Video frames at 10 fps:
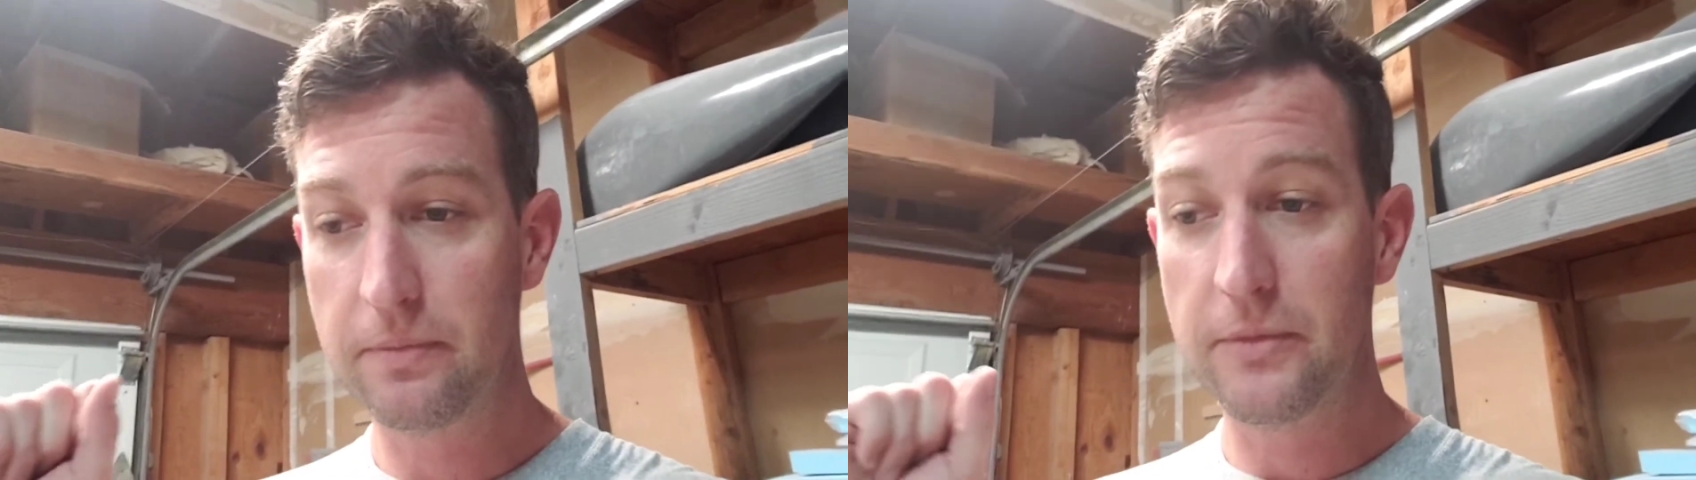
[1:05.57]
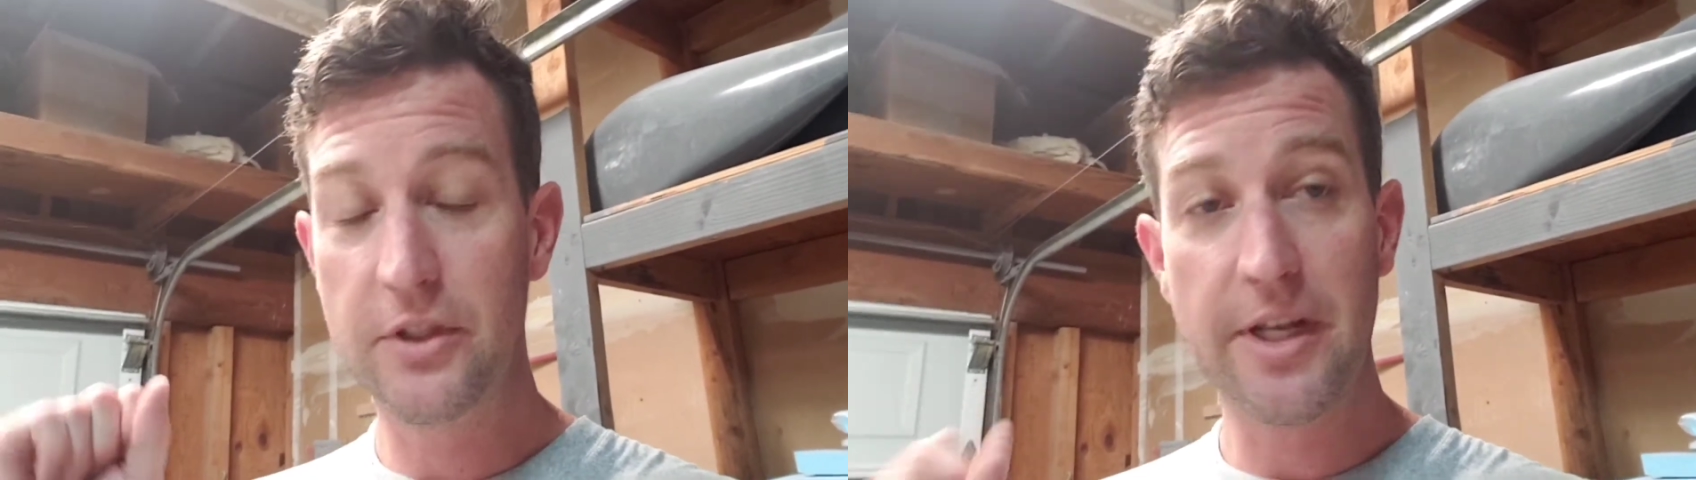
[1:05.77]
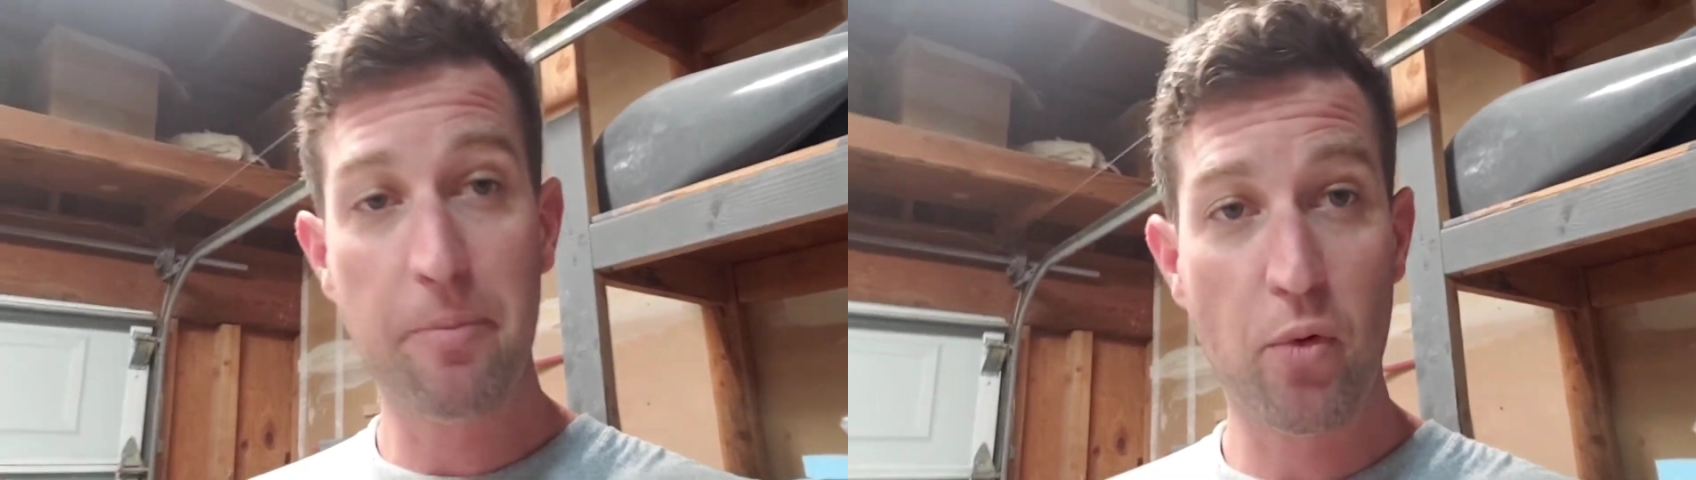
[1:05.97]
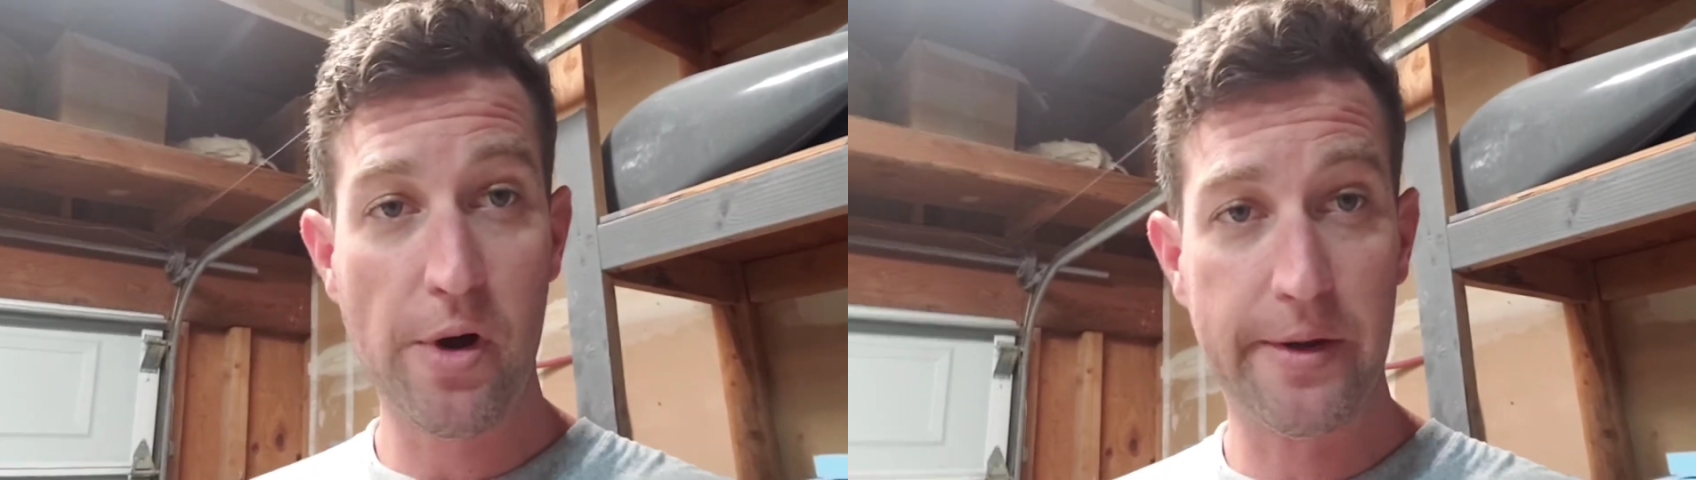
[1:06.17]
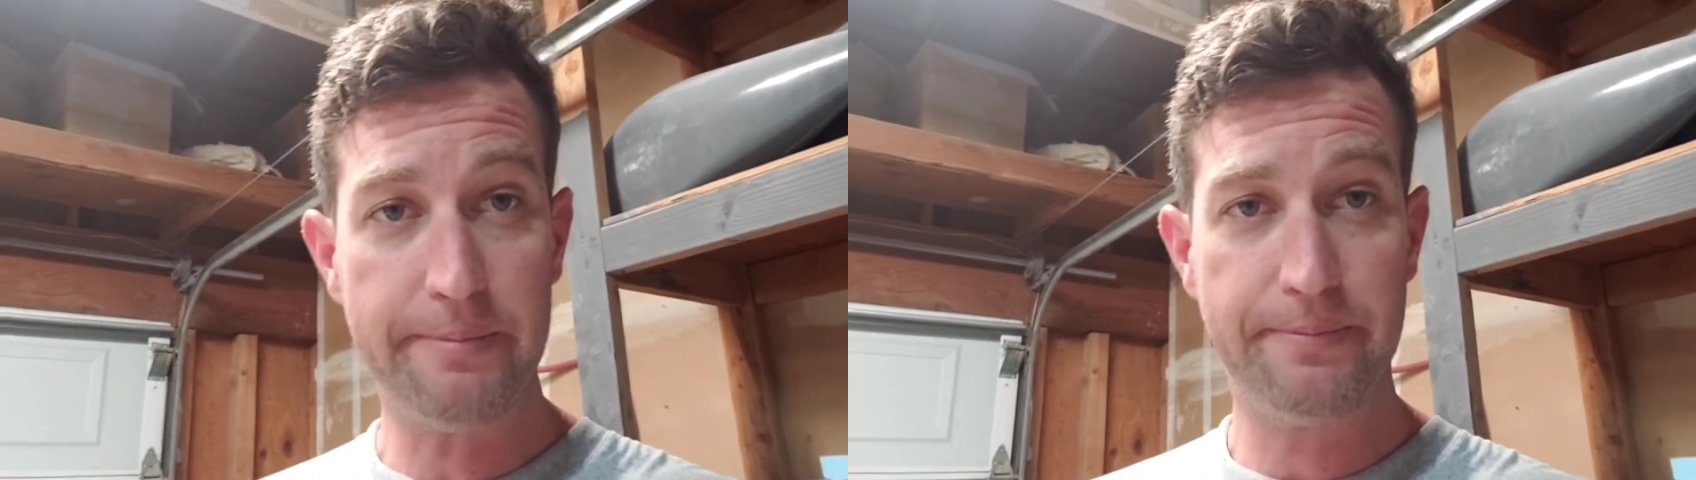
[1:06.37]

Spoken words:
step one